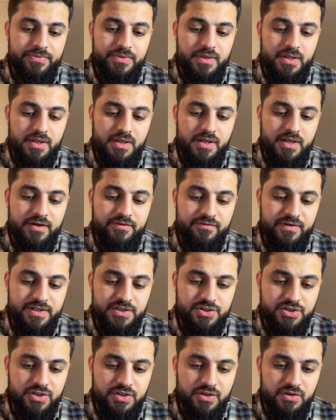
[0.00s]
you can
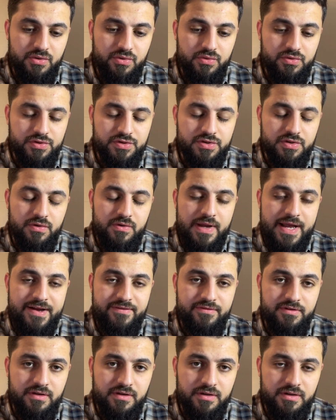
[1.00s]
eventually also
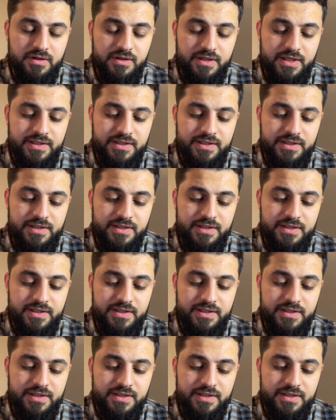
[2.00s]
have a look